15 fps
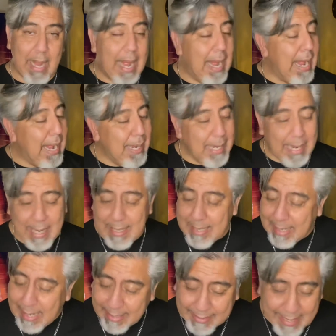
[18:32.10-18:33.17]
I
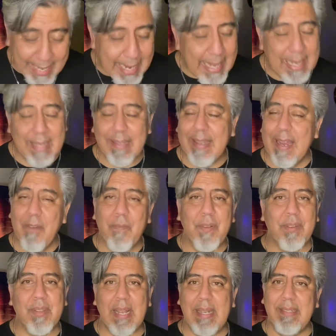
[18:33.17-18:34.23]
can't
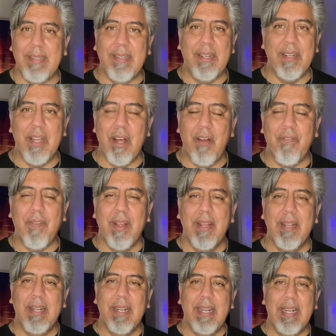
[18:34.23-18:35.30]
emphasize it enough.
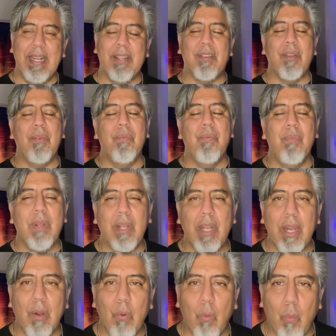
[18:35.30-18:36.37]
It's a
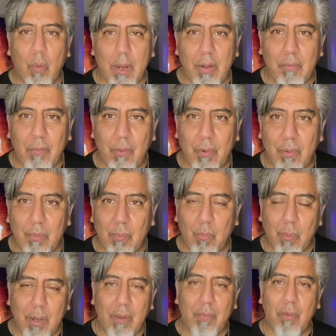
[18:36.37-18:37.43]
really wonderful,
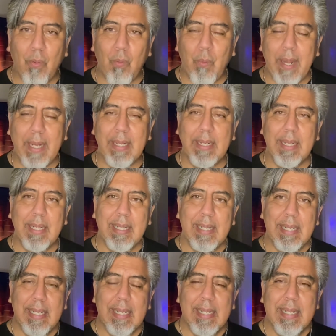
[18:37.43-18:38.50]
wonderful way
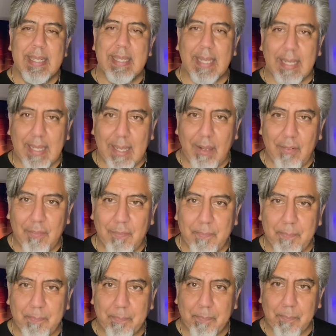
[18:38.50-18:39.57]
to live,
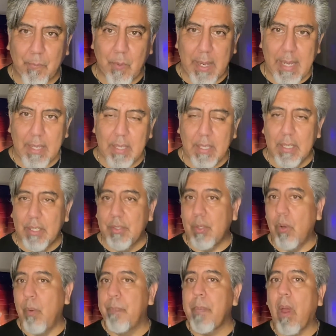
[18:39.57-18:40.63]
right?
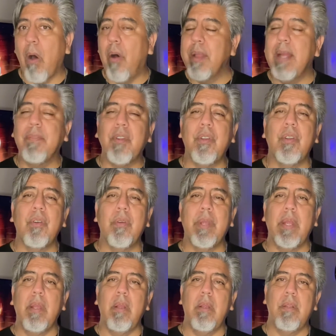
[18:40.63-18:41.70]
So all you have to do
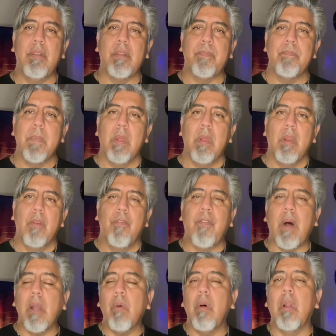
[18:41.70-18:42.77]
is
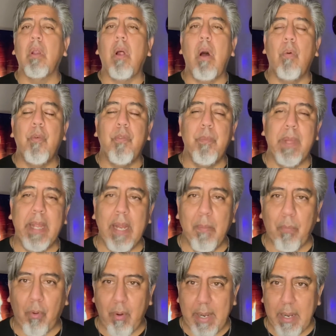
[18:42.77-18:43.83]
follow along with me in
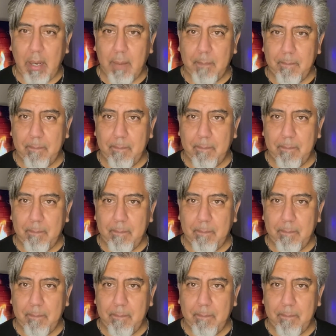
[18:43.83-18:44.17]
prayer,